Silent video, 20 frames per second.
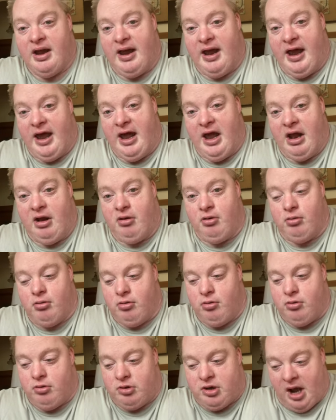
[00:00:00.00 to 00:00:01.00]
and
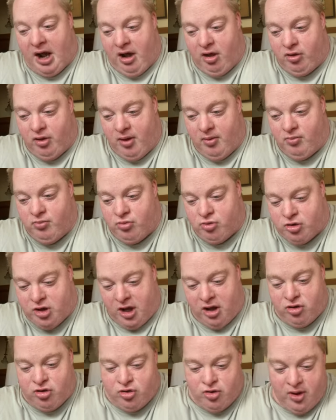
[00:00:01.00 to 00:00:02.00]
tell them,
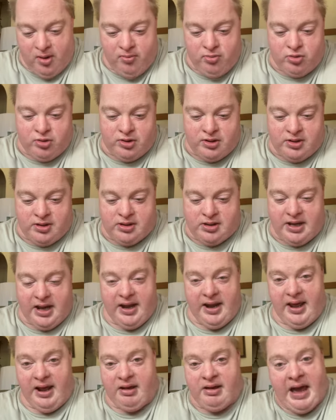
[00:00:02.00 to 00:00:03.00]
teach them,
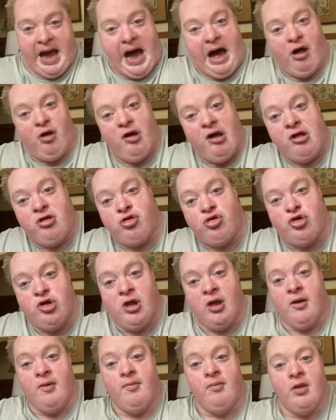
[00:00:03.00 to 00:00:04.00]
get in college,
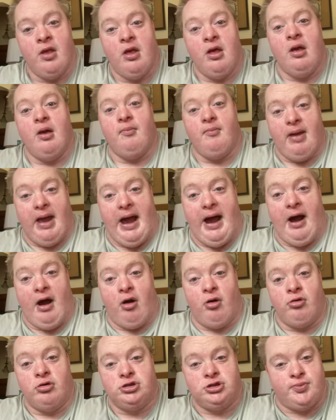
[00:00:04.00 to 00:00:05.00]

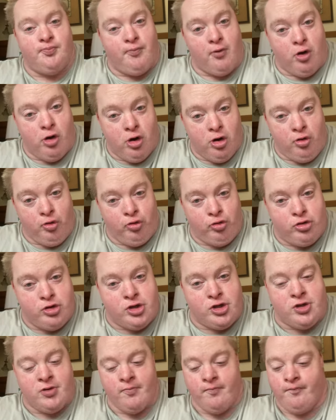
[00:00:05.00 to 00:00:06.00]
about
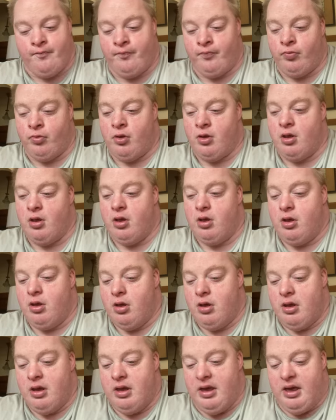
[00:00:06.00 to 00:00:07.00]
sports,
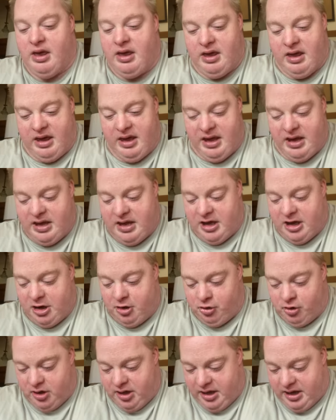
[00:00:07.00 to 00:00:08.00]

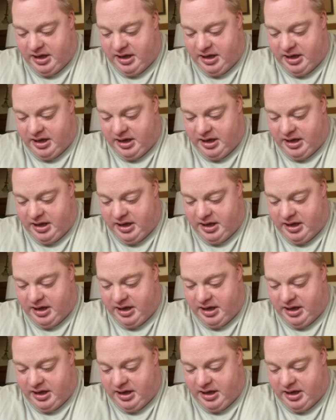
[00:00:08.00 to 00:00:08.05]
and